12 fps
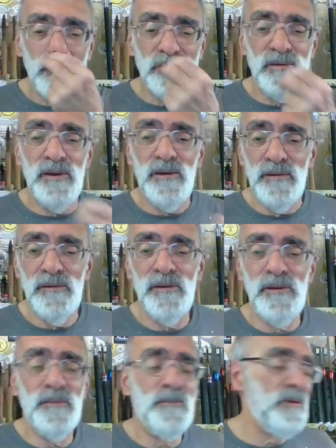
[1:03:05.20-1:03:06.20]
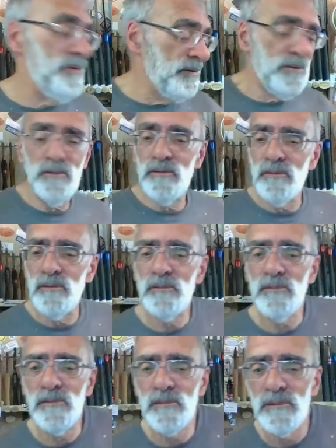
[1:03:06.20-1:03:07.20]
Yeah, um,
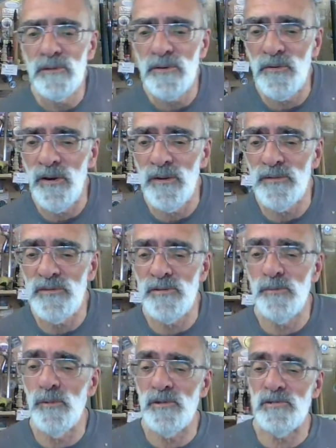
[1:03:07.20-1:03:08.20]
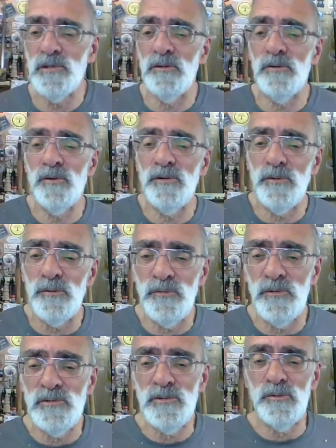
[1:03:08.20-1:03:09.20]
Grant, so much to learn. I don't know if
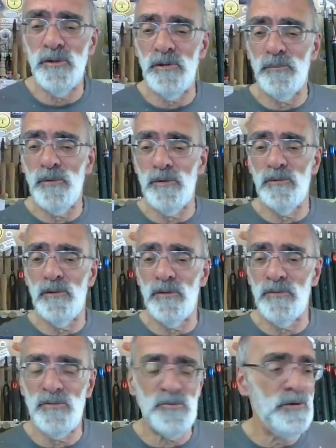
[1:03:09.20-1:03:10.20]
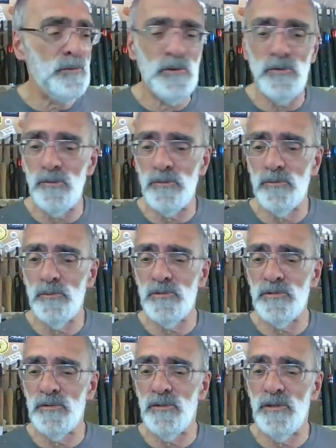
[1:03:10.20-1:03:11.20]
you're talking about live streaming or, or
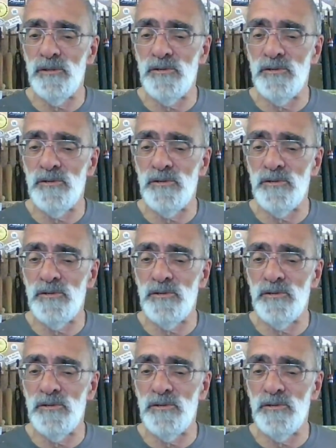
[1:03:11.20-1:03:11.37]
turning in